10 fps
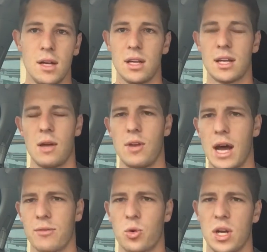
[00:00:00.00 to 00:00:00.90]
You can even
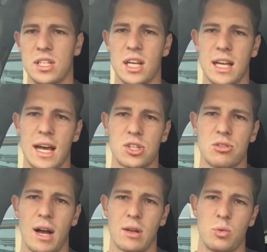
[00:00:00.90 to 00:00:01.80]
have green tea
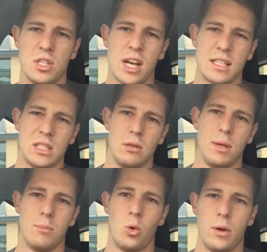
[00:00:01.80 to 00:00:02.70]
extract, which has a little
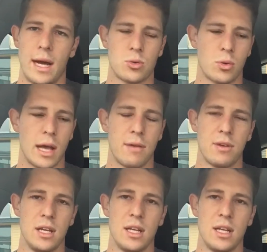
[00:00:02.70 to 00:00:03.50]
bit more natural caffeine